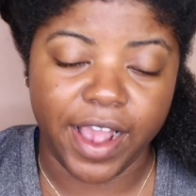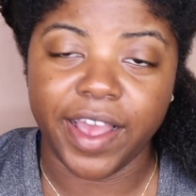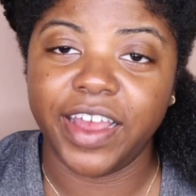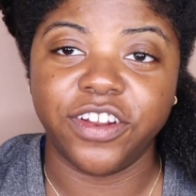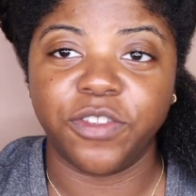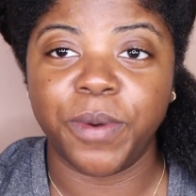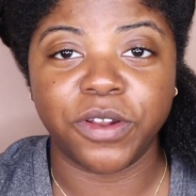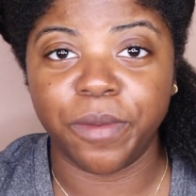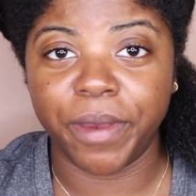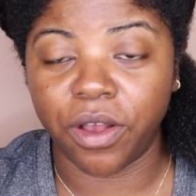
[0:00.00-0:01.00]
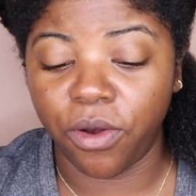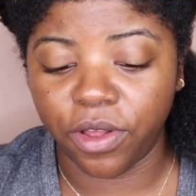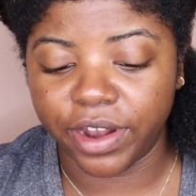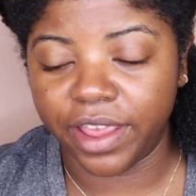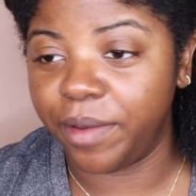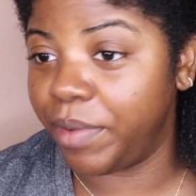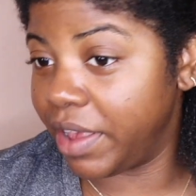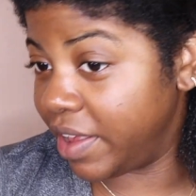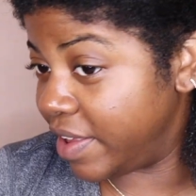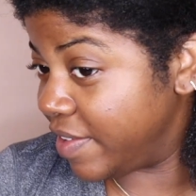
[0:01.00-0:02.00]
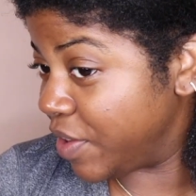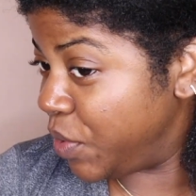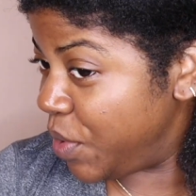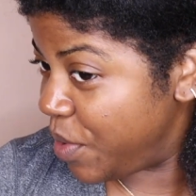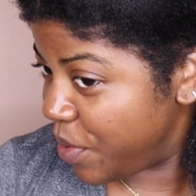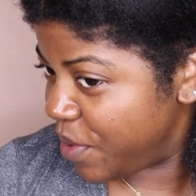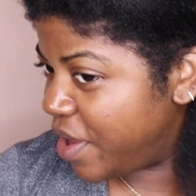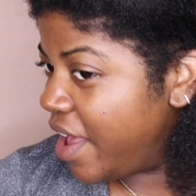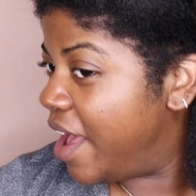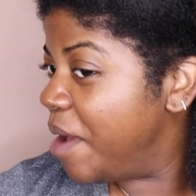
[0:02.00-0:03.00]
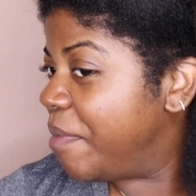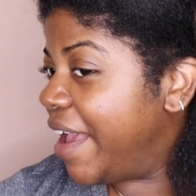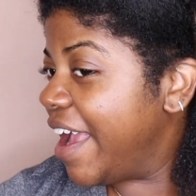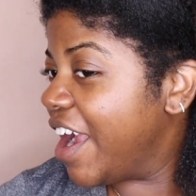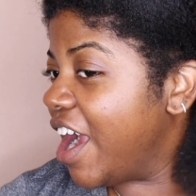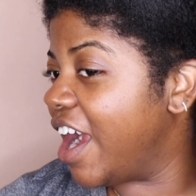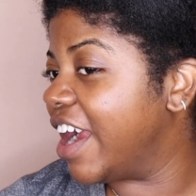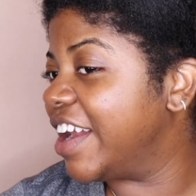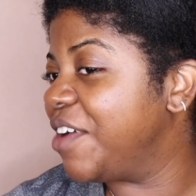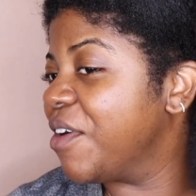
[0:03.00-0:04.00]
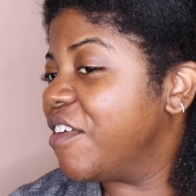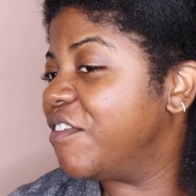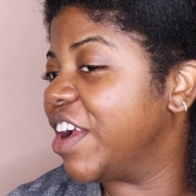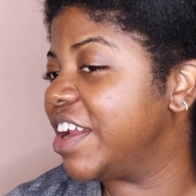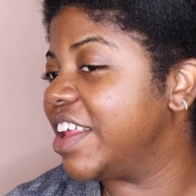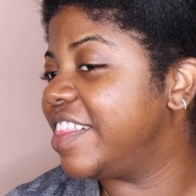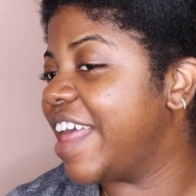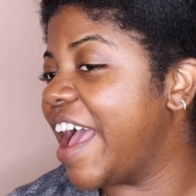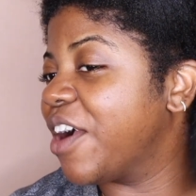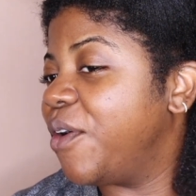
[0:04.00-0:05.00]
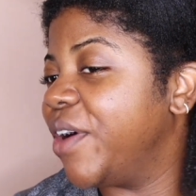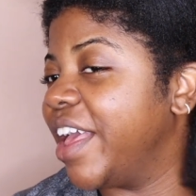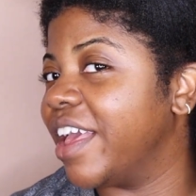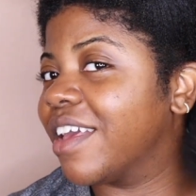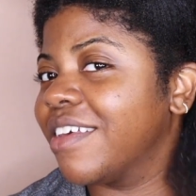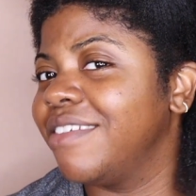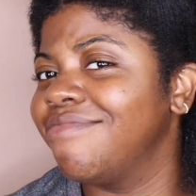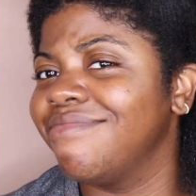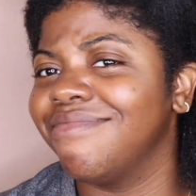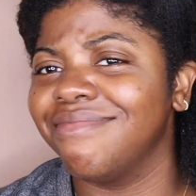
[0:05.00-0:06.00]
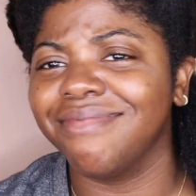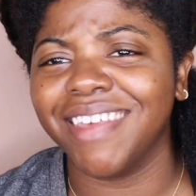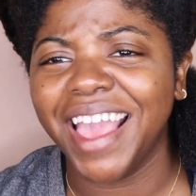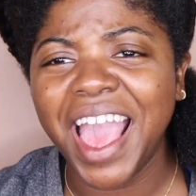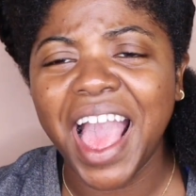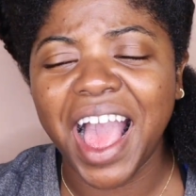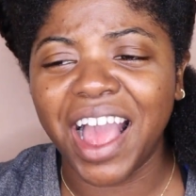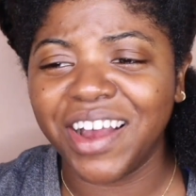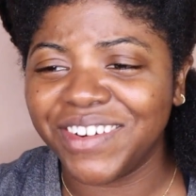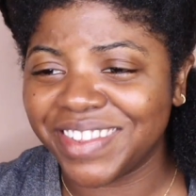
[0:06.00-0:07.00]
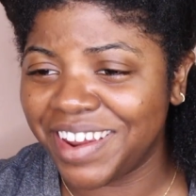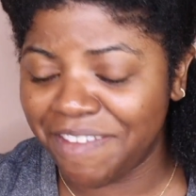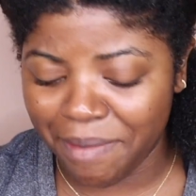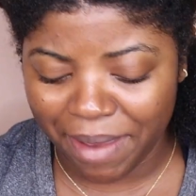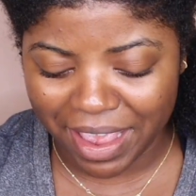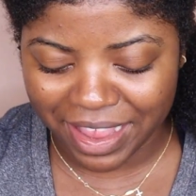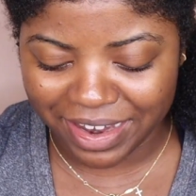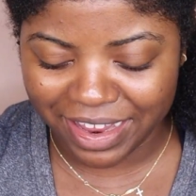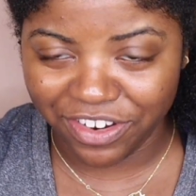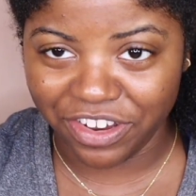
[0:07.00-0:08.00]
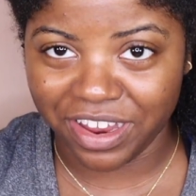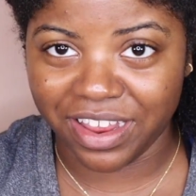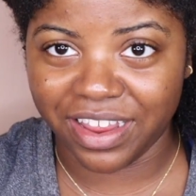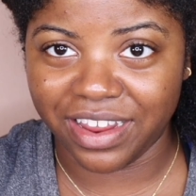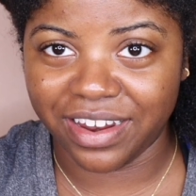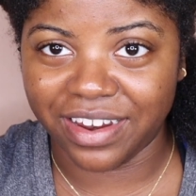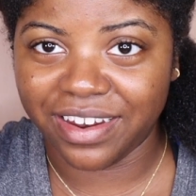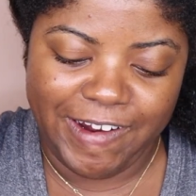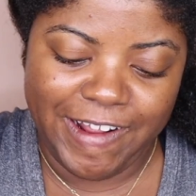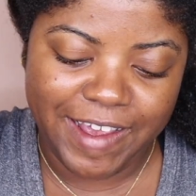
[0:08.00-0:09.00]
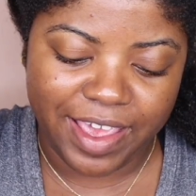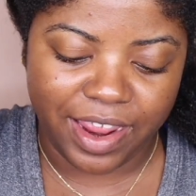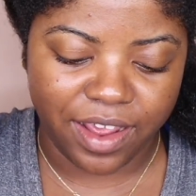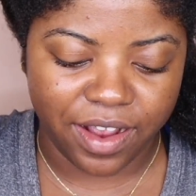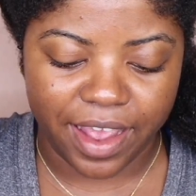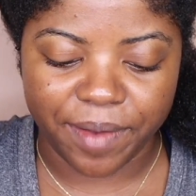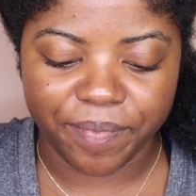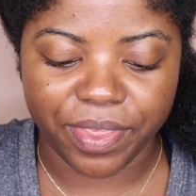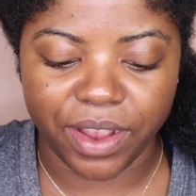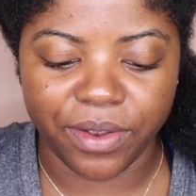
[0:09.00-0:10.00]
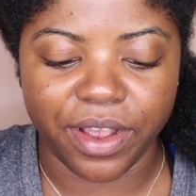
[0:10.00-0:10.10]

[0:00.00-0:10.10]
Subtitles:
right, I just poked a big hole in it because, ooh, my hair already reverted that quick. I wasn't even paying attention. I can't, okay, there we